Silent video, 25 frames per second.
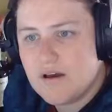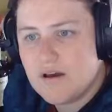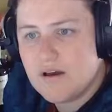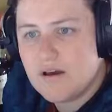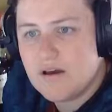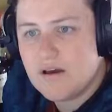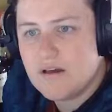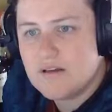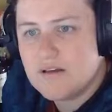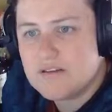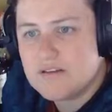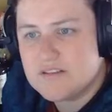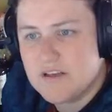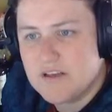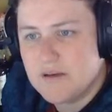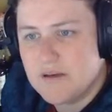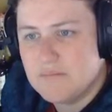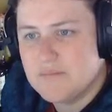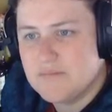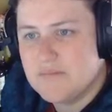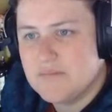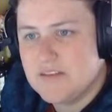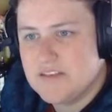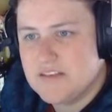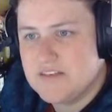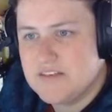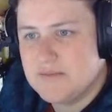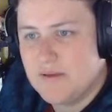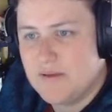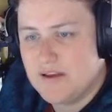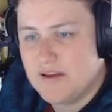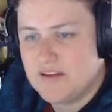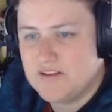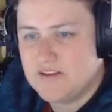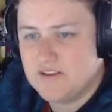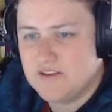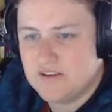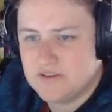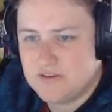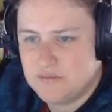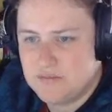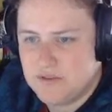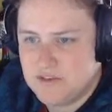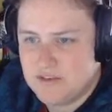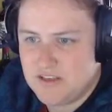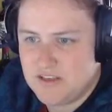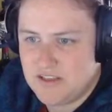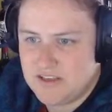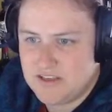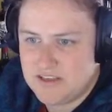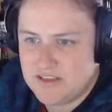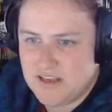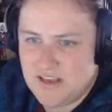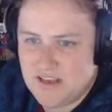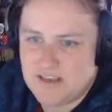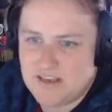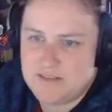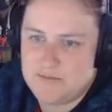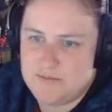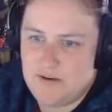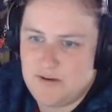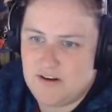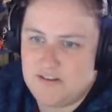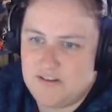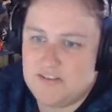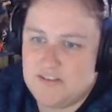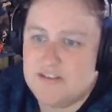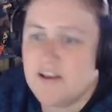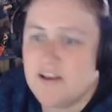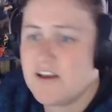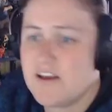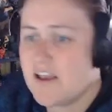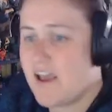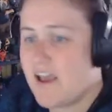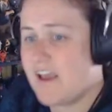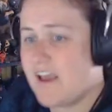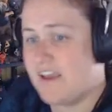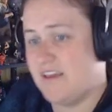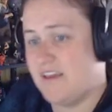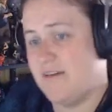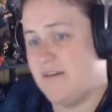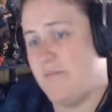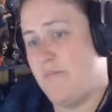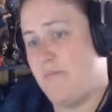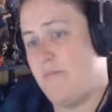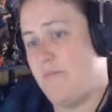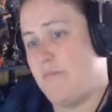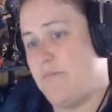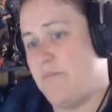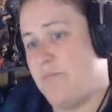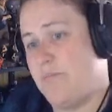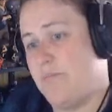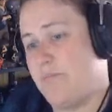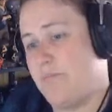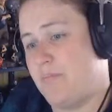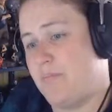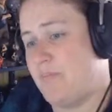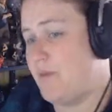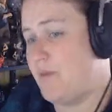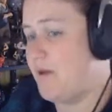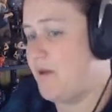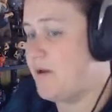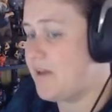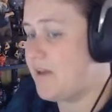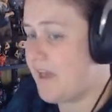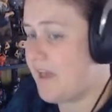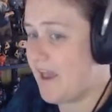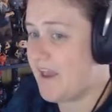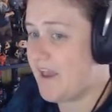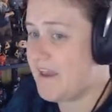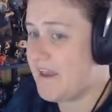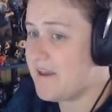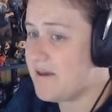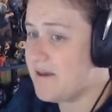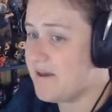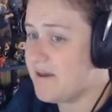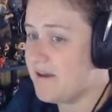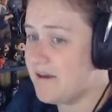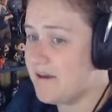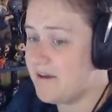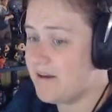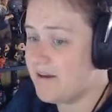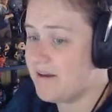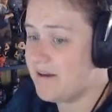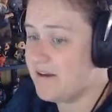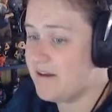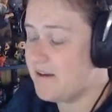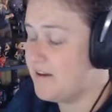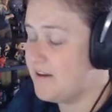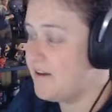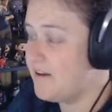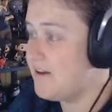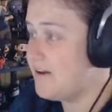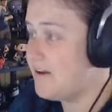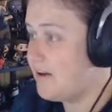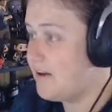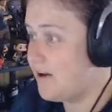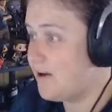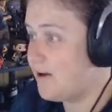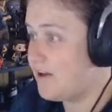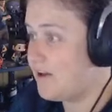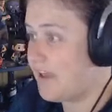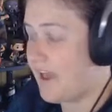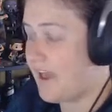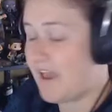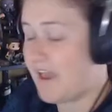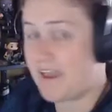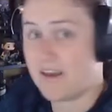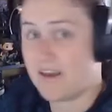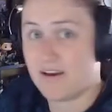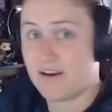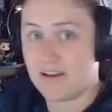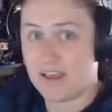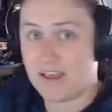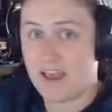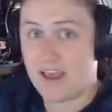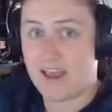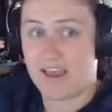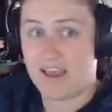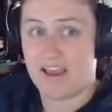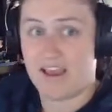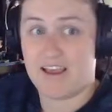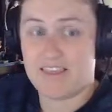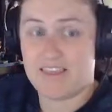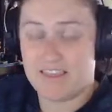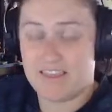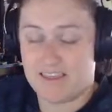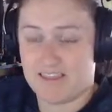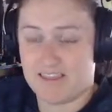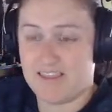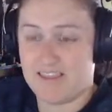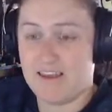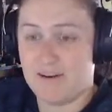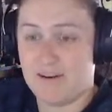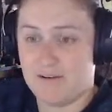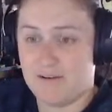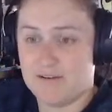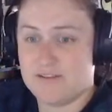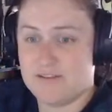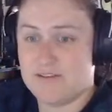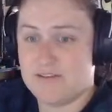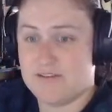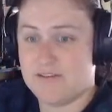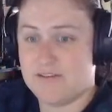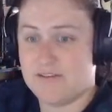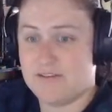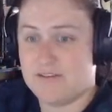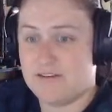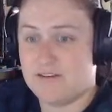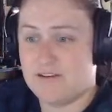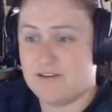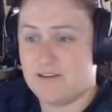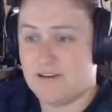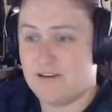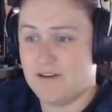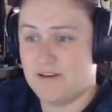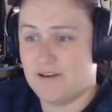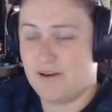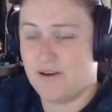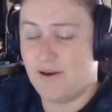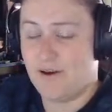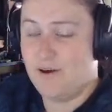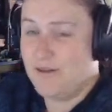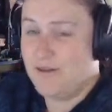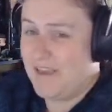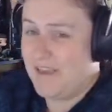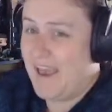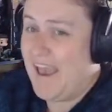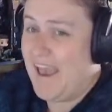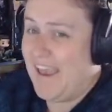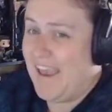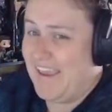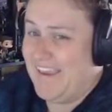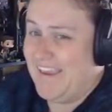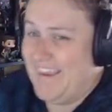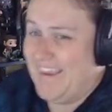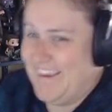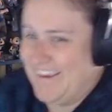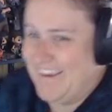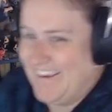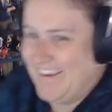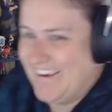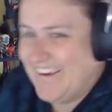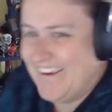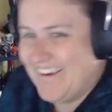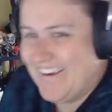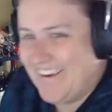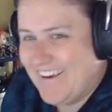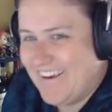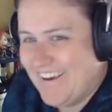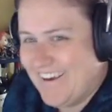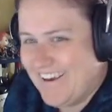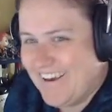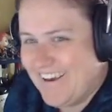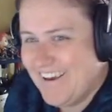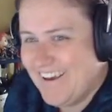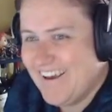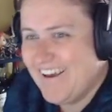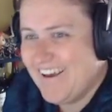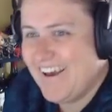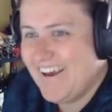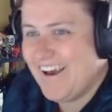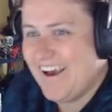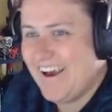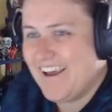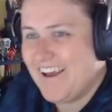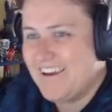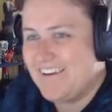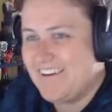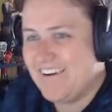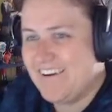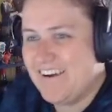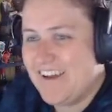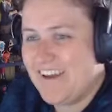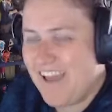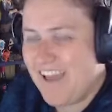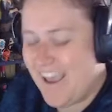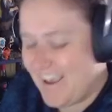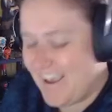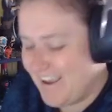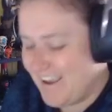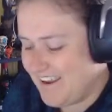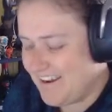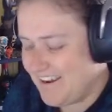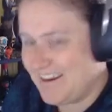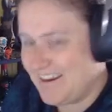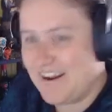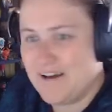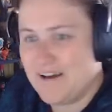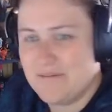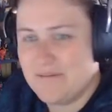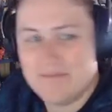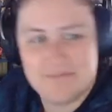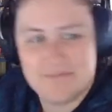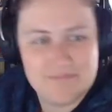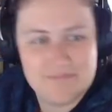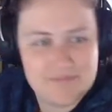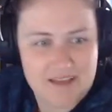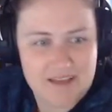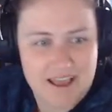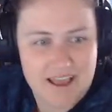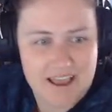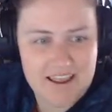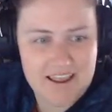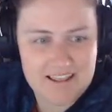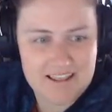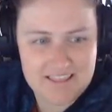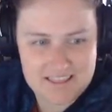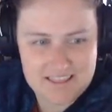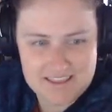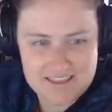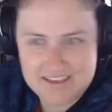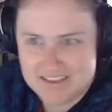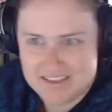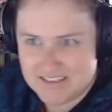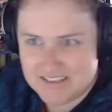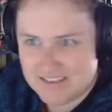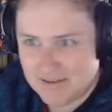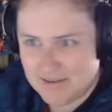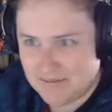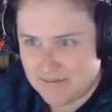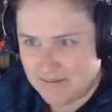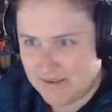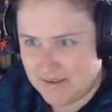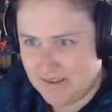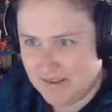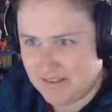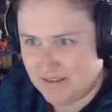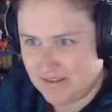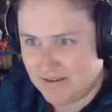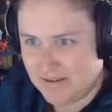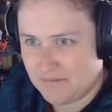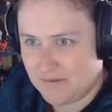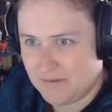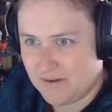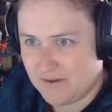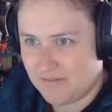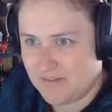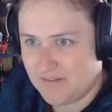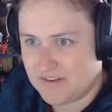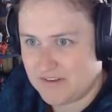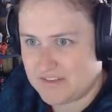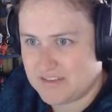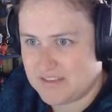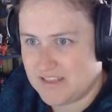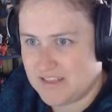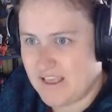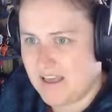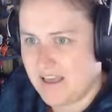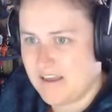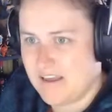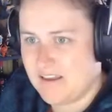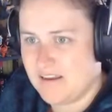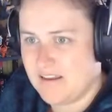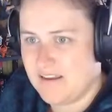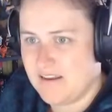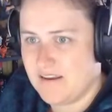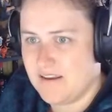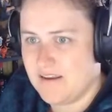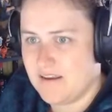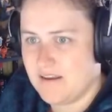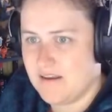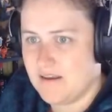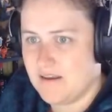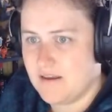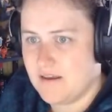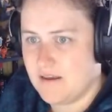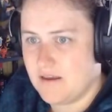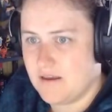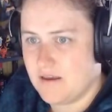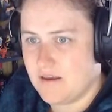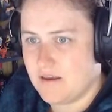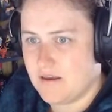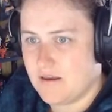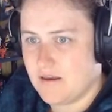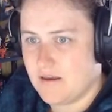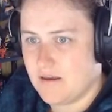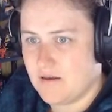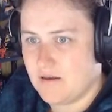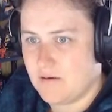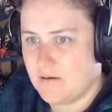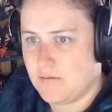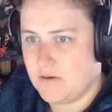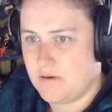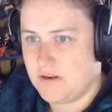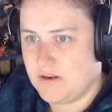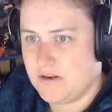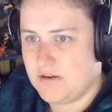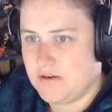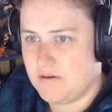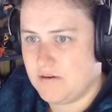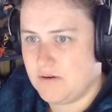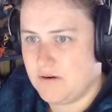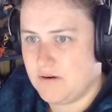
So this is my excuse. I'm using this as practice. Okay. Okay. Okay. Okay. I think that looks okay. I don't hate it. I hate this up here though. I'm gonna fix that. What are you doing?